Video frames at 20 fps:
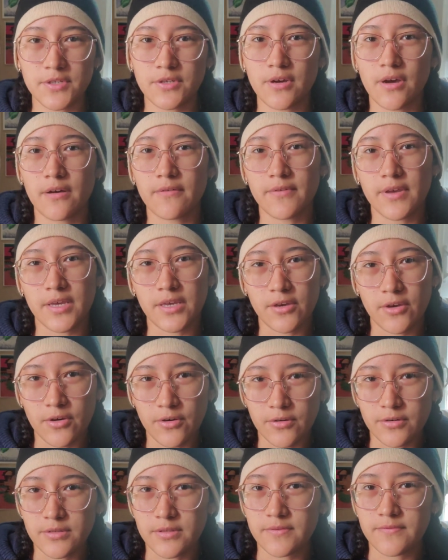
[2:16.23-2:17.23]
You got Van
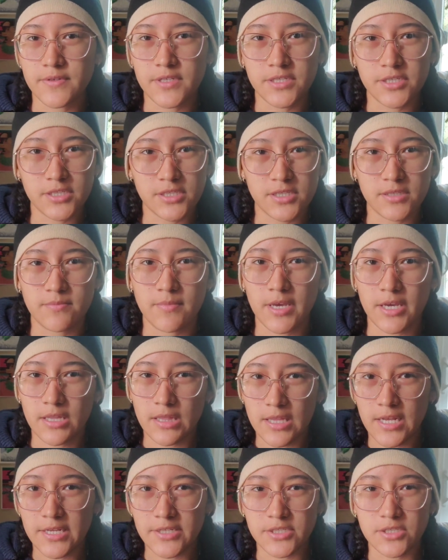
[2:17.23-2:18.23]
Gogh, Da Vinci,
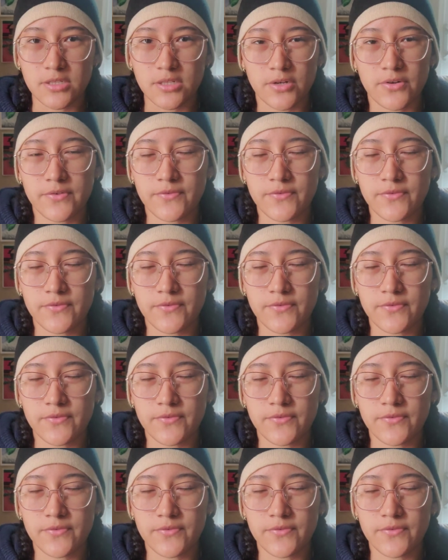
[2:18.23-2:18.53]
Michelangelo,